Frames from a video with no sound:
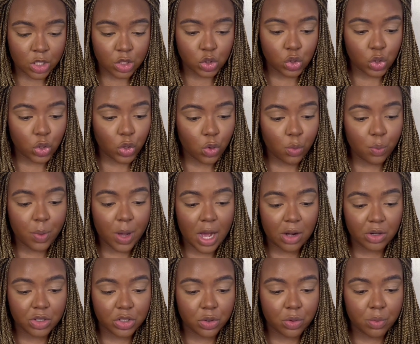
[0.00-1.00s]
2
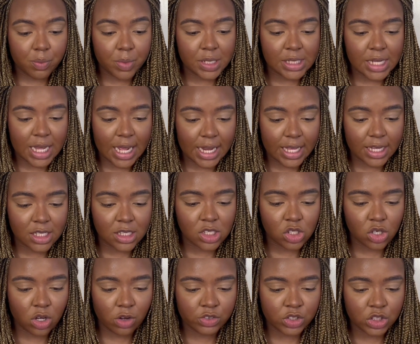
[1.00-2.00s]
powder metallic
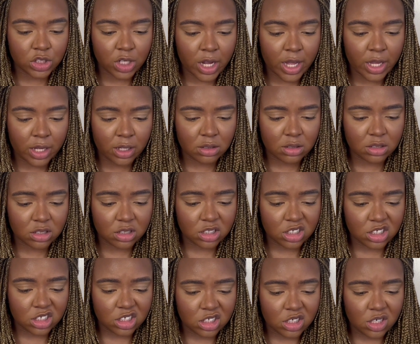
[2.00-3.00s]
soft shine
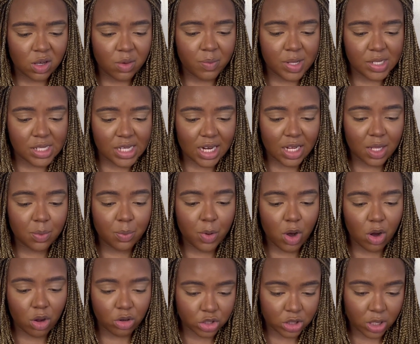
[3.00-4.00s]
metallic
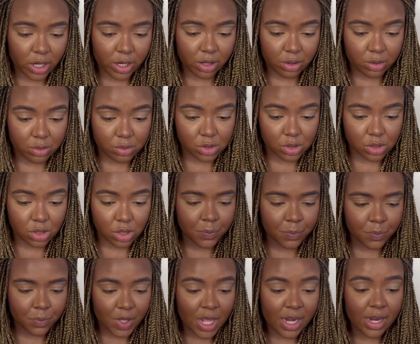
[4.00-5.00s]
pearl shadows,
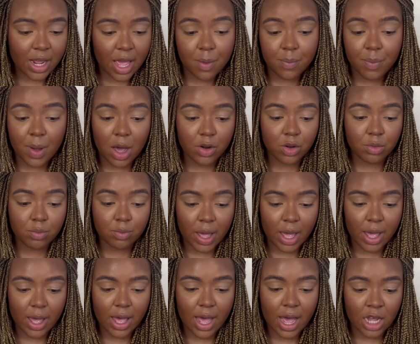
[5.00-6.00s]
and 9 powder
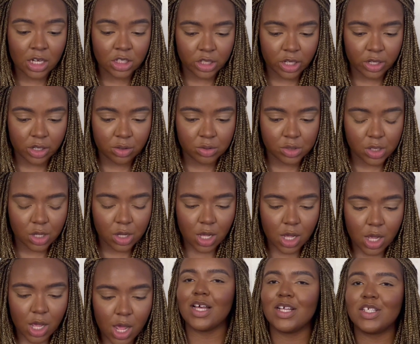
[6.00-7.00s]
matte eyeshadows.
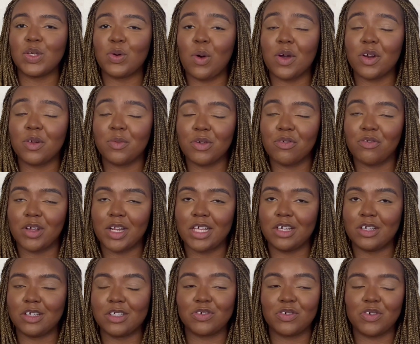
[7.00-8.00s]
So what would have been really
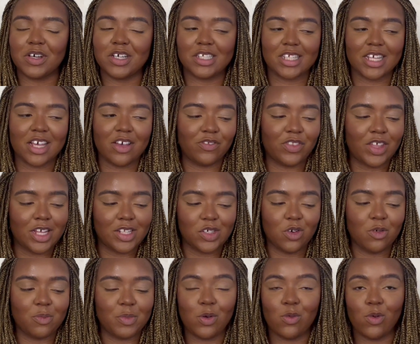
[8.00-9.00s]
useful is if they
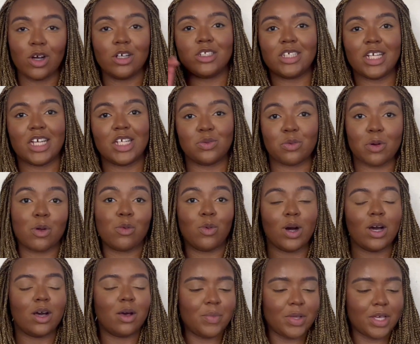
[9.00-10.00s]
told me what shades were
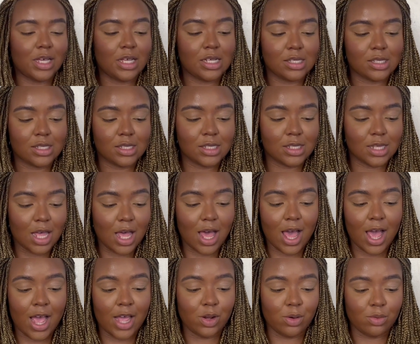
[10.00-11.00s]
what, because
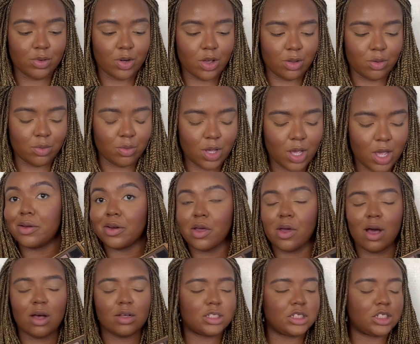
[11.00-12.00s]
I don't know. And
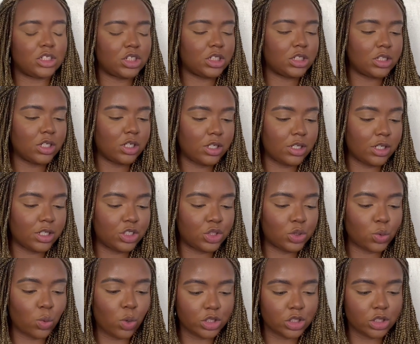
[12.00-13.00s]
I was initially gonna
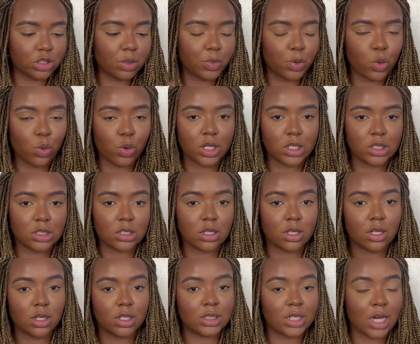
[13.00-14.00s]
swatch them according to
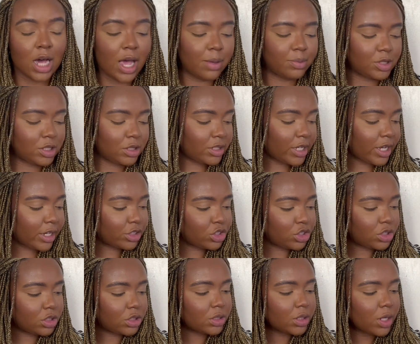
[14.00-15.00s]
the types and
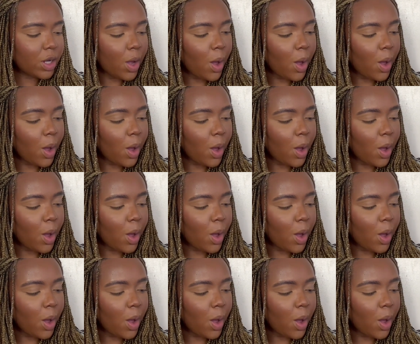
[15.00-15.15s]
textures,